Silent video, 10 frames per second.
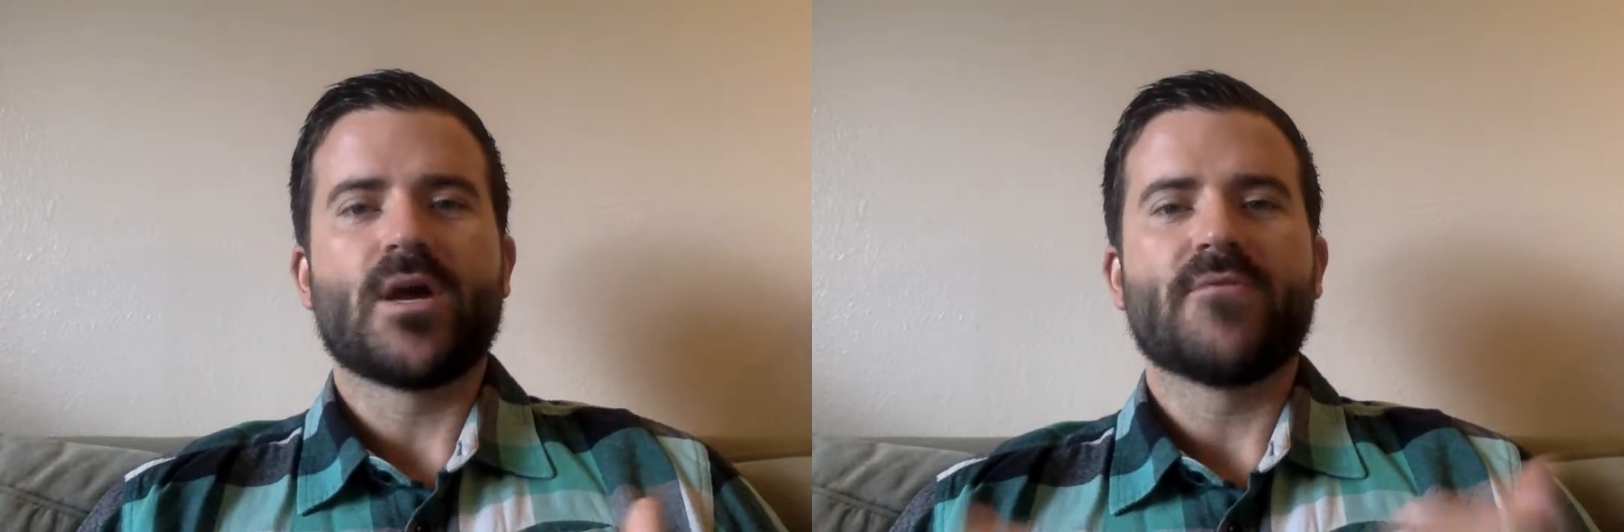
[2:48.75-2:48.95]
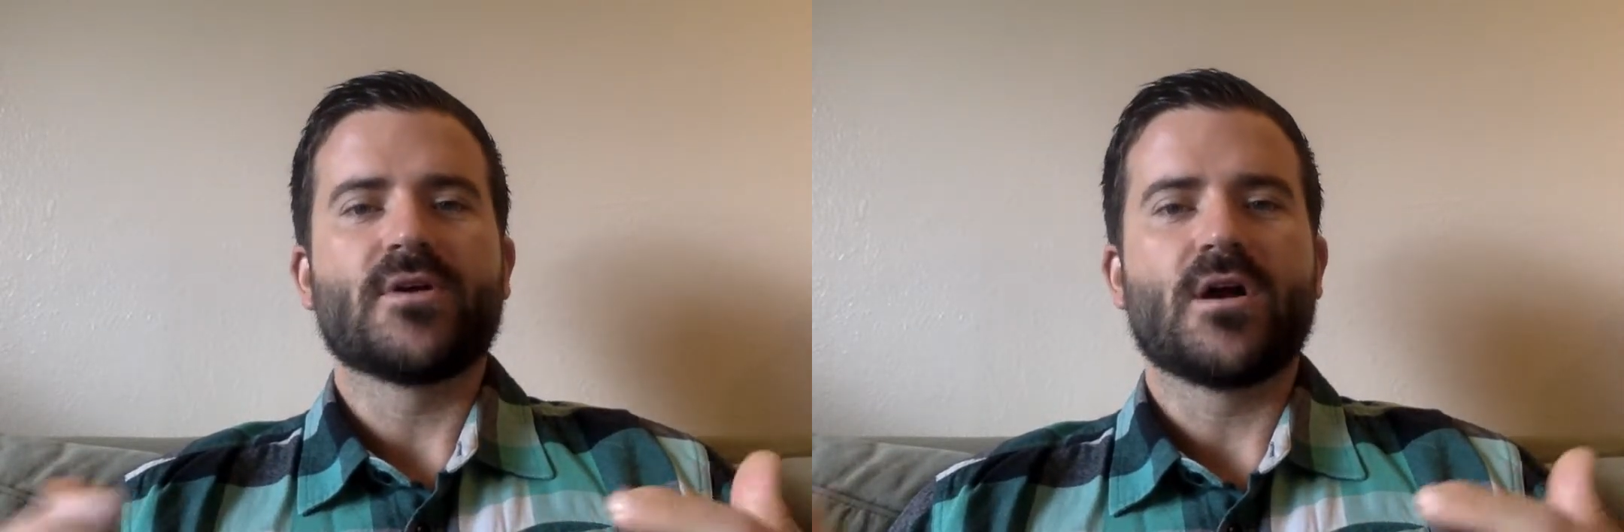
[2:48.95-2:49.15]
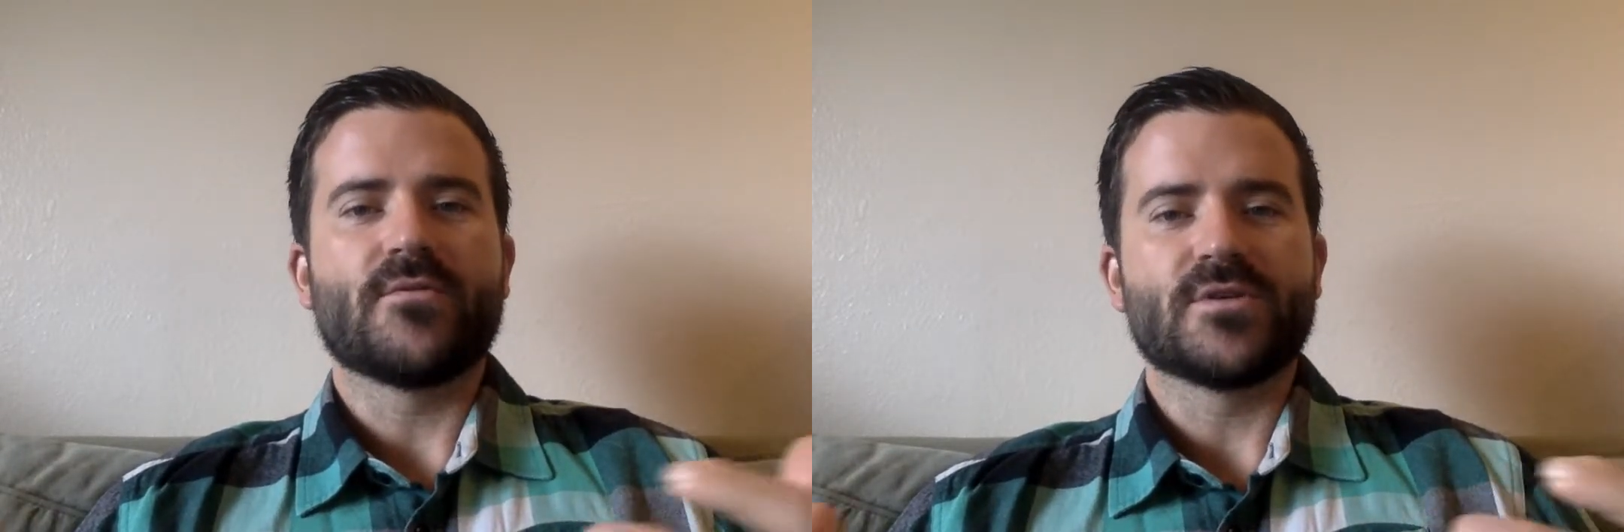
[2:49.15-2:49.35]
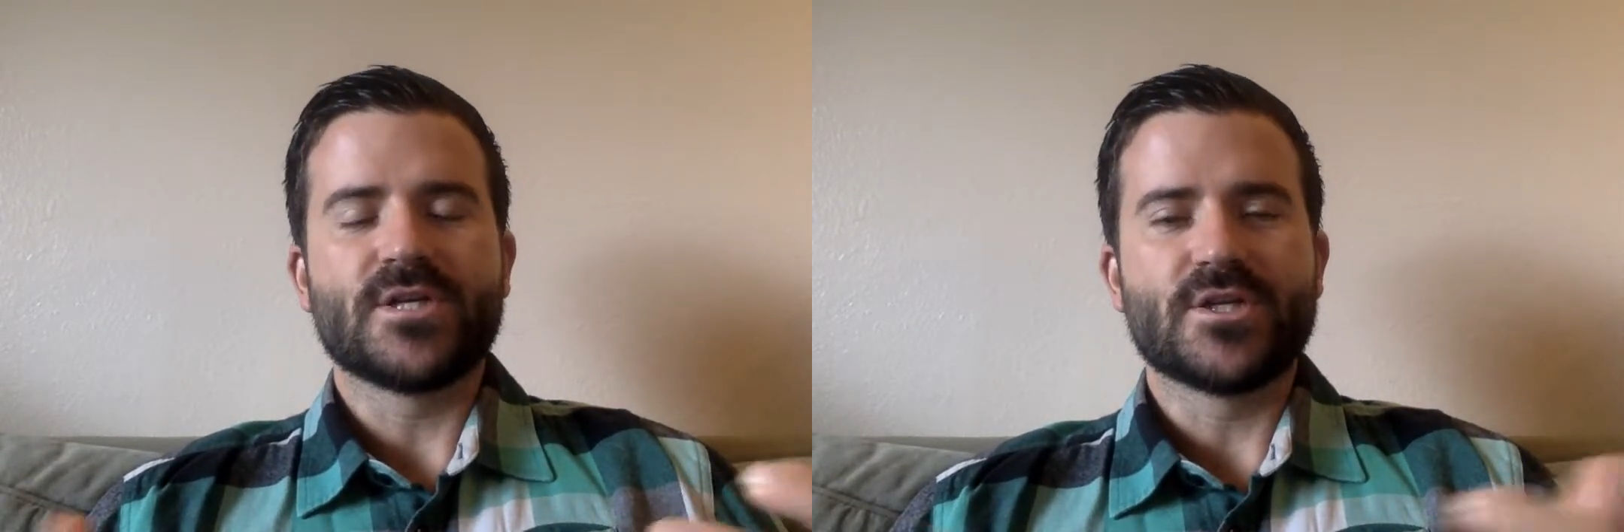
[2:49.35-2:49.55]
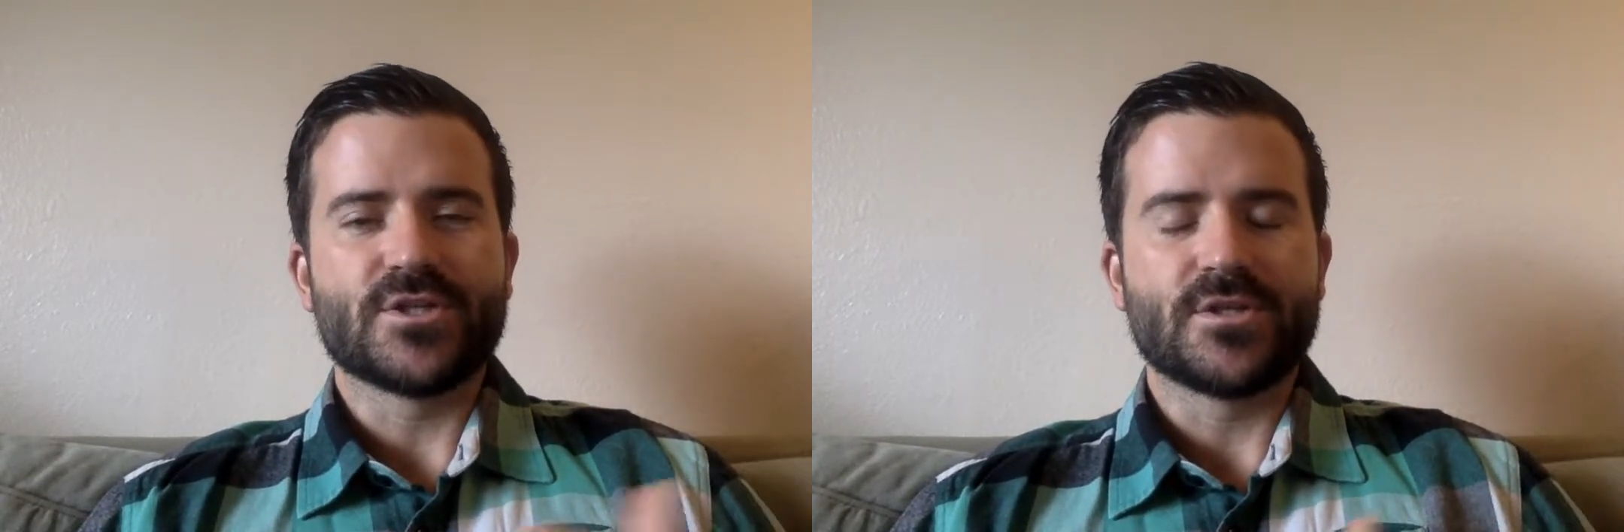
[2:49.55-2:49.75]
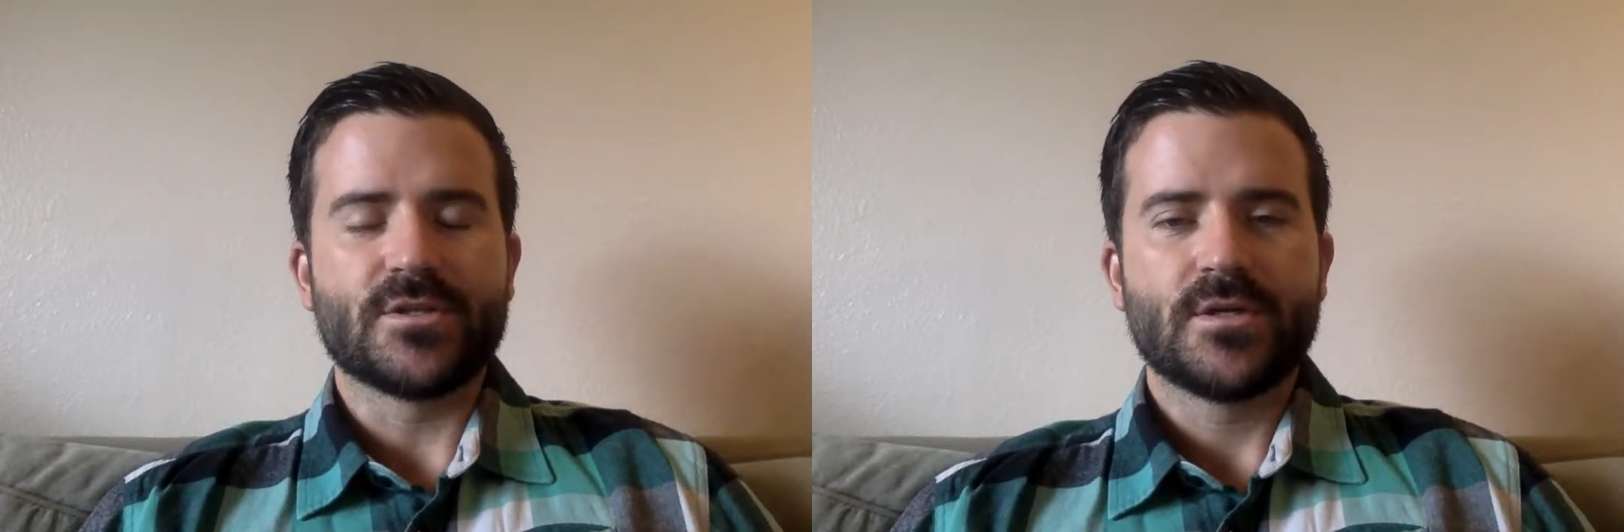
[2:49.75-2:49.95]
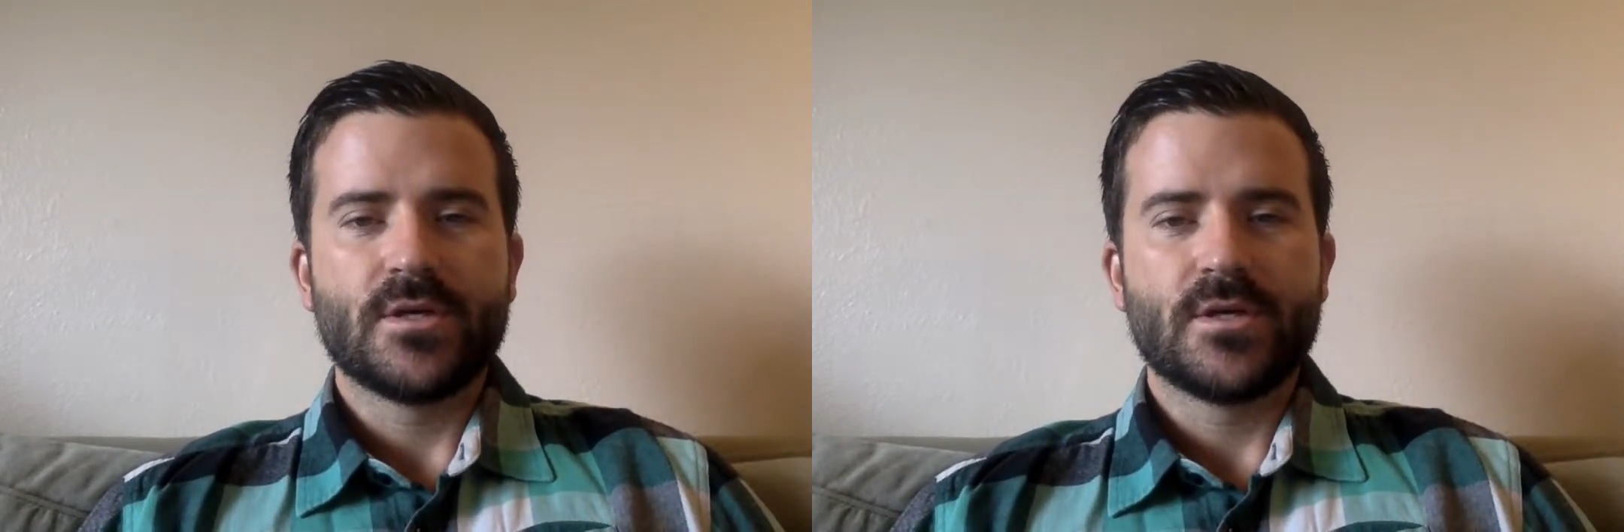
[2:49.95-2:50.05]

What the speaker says: have a conversation